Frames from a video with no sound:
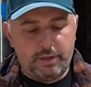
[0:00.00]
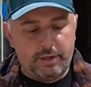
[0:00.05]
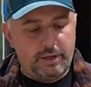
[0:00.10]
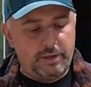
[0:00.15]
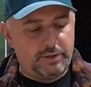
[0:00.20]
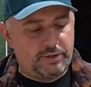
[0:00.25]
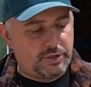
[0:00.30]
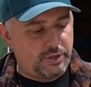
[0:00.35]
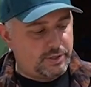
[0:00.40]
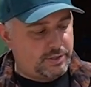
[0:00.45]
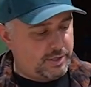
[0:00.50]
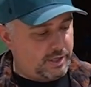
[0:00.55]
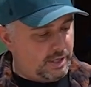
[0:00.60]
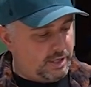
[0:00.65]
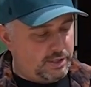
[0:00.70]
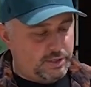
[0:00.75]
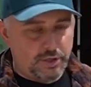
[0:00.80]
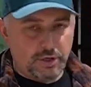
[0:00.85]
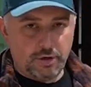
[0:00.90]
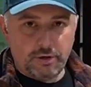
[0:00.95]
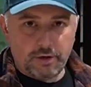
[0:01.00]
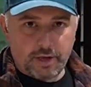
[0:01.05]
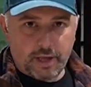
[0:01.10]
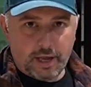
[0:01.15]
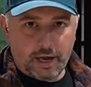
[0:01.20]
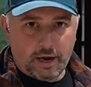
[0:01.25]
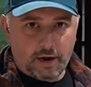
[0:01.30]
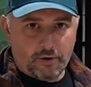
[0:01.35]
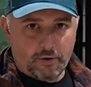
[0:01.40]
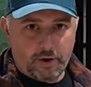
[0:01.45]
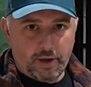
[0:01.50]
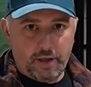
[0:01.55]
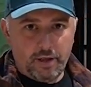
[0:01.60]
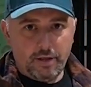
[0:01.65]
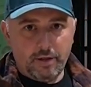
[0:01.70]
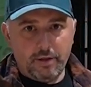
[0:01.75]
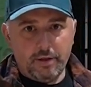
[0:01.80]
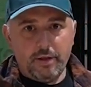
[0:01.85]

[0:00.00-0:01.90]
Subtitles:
is just easier to carry,